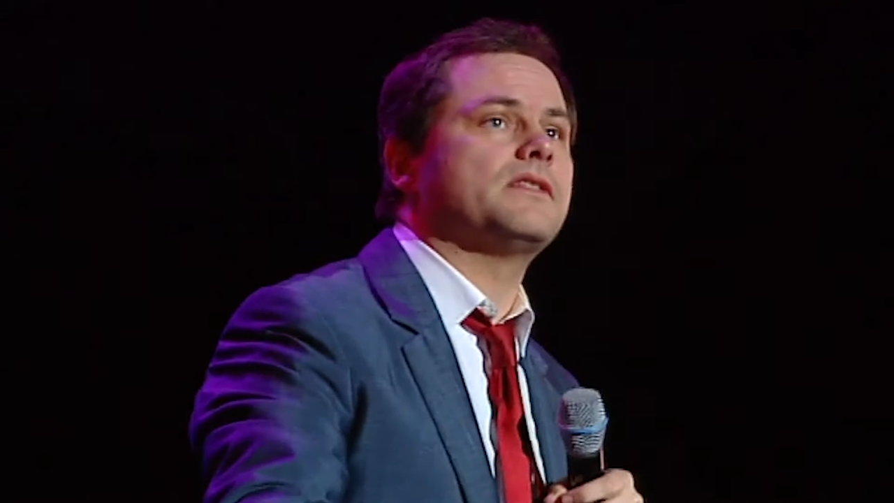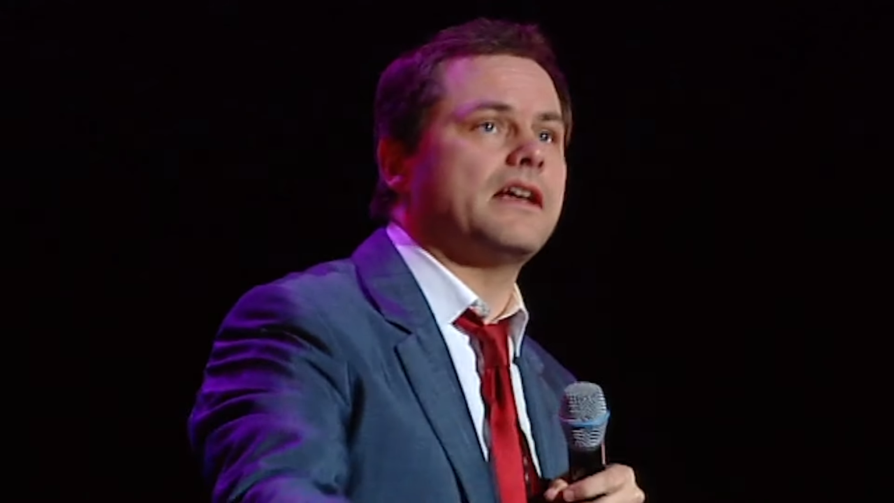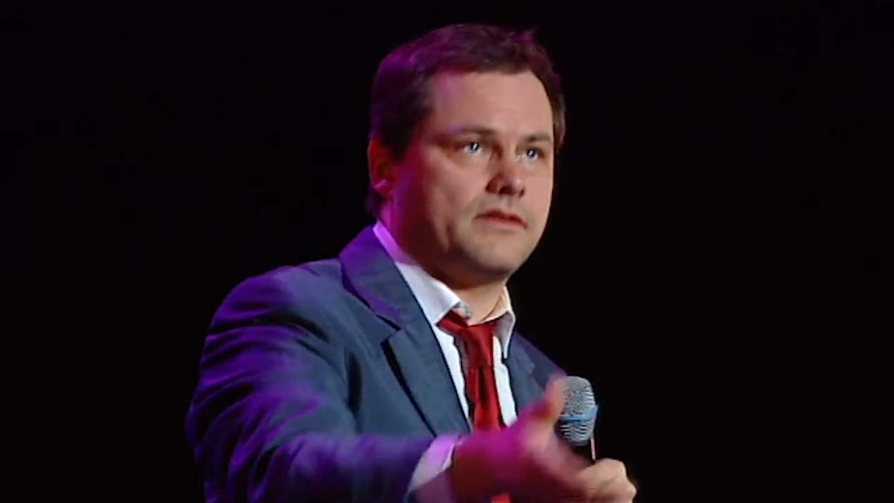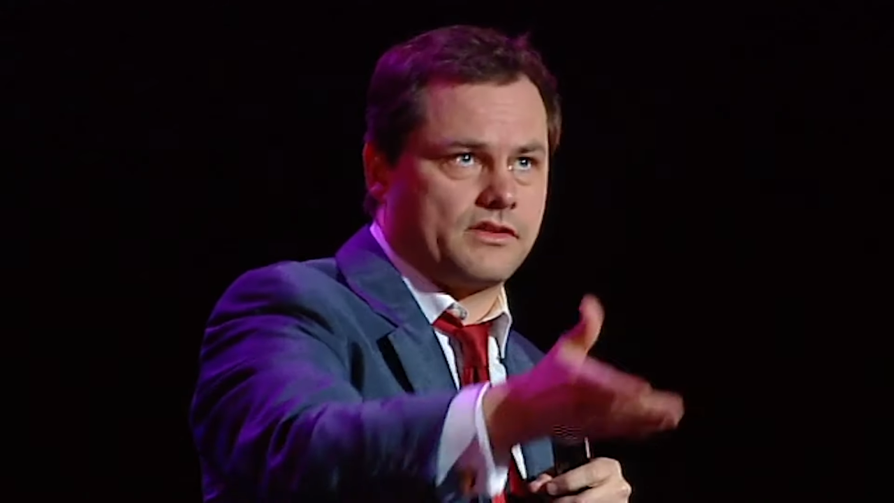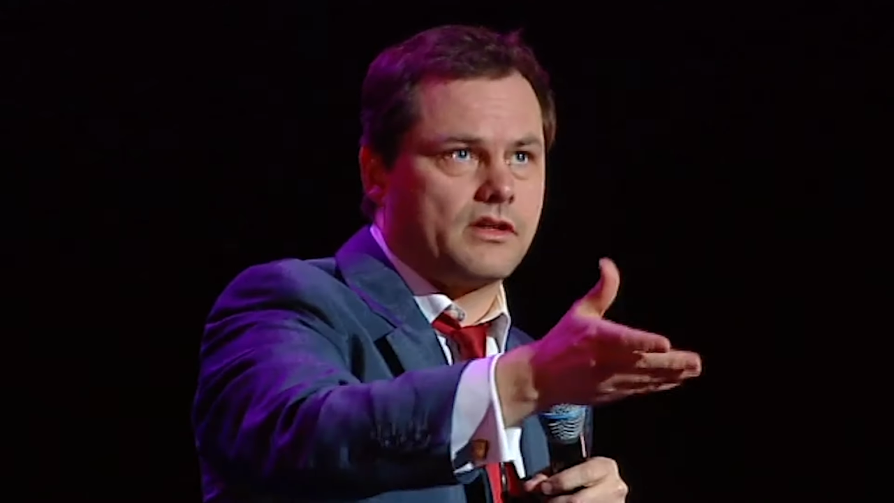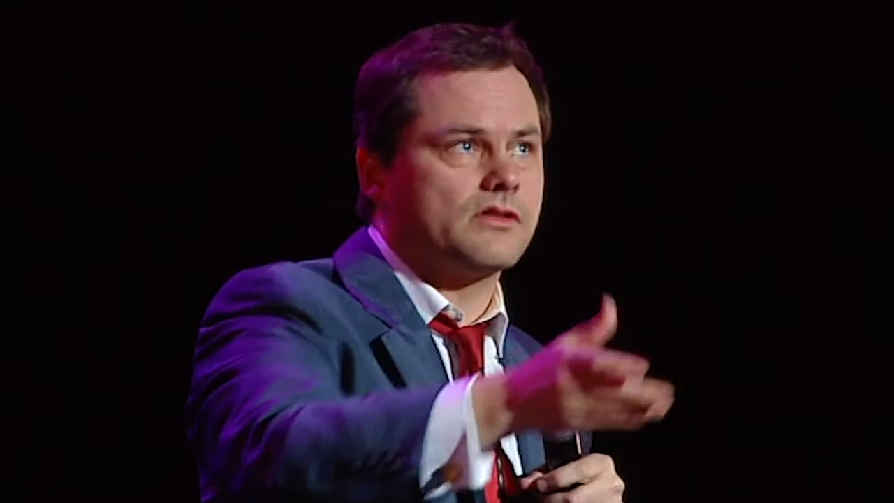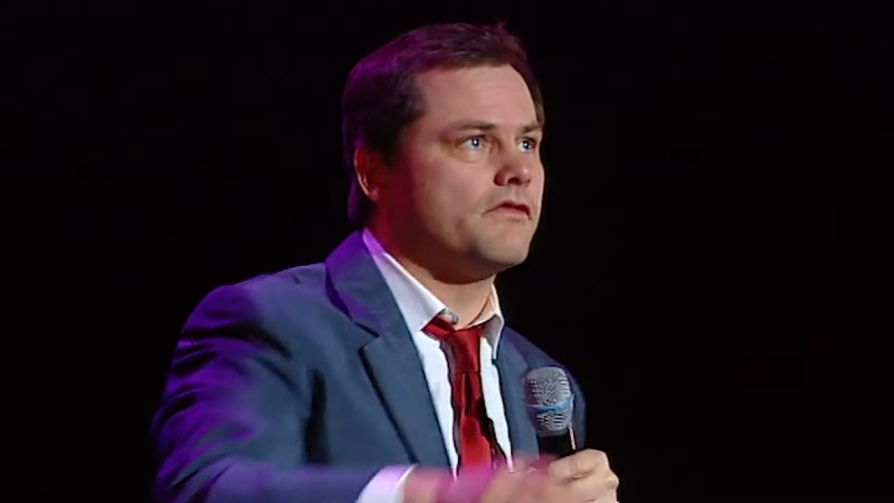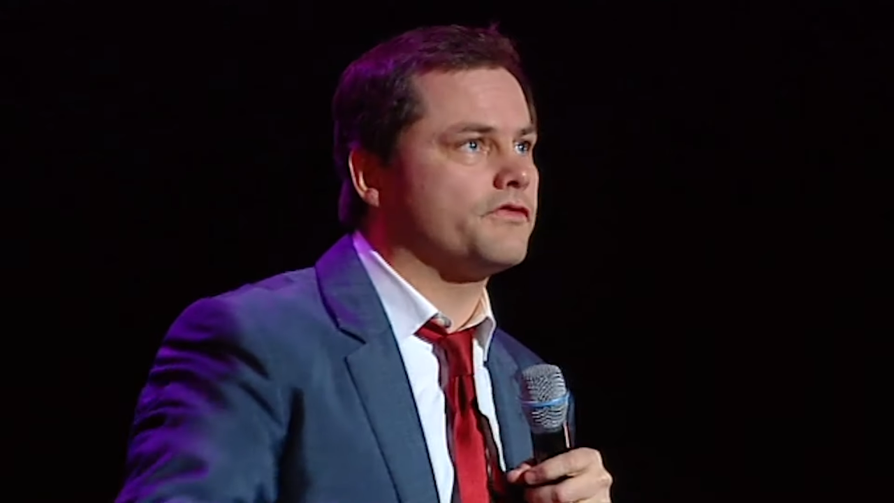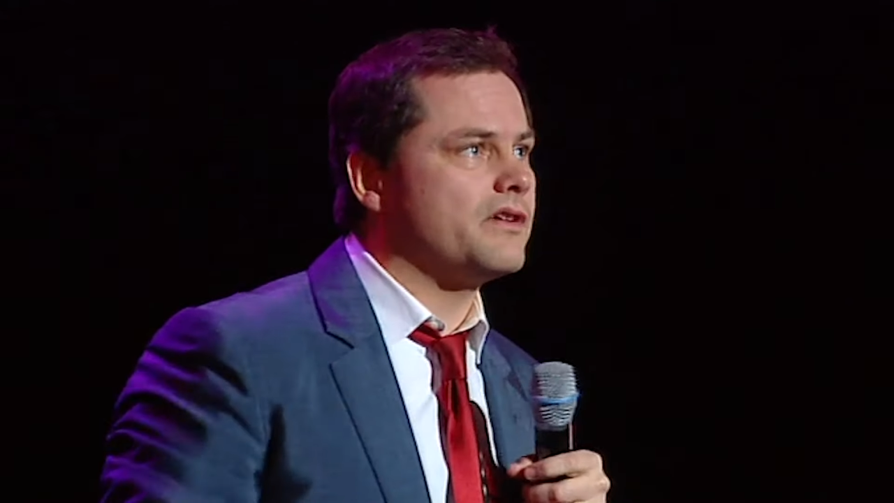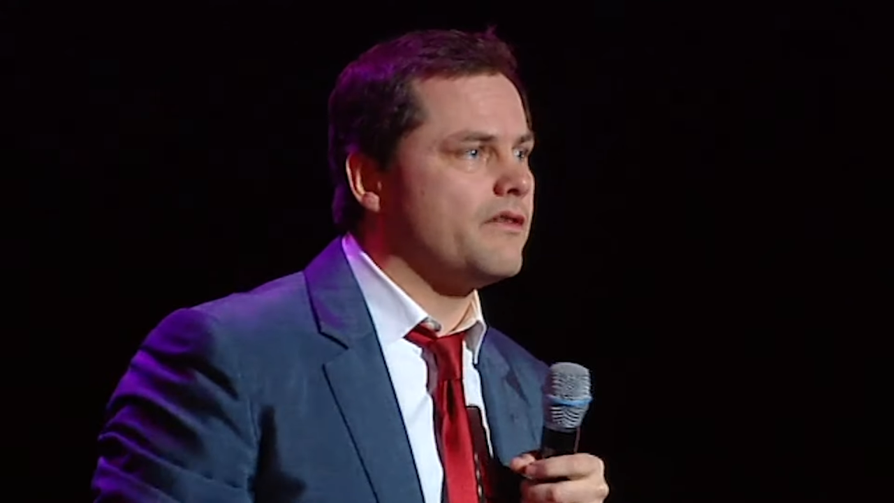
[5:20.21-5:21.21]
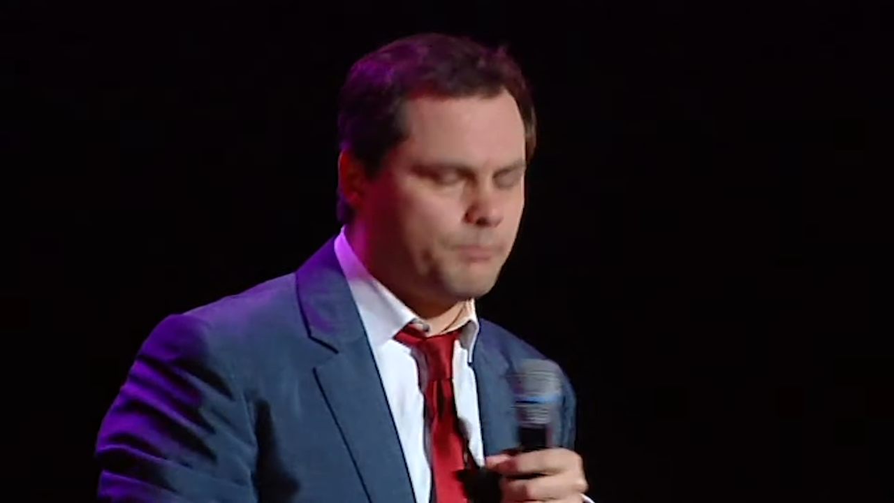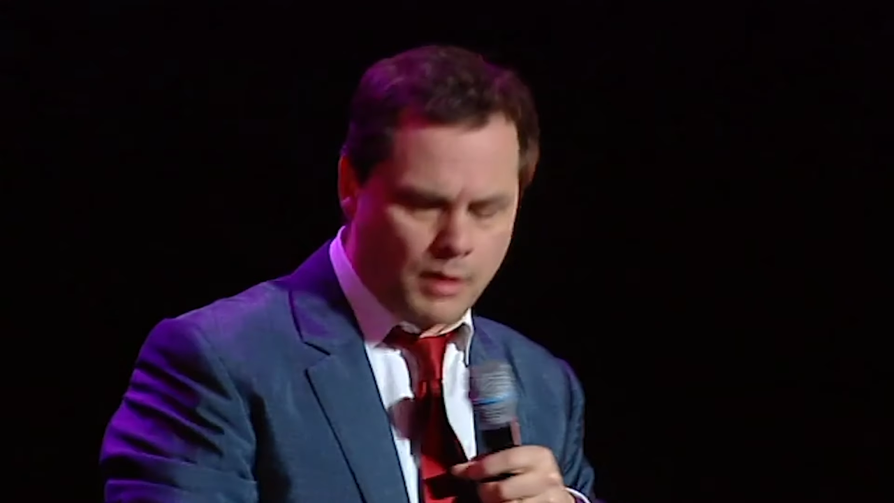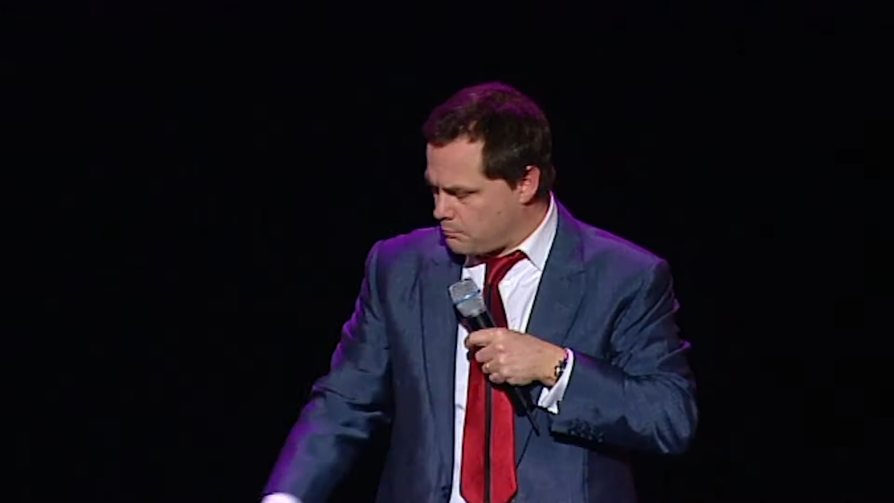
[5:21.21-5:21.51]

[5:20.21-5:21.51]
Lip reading: That just goes on forever. Beep,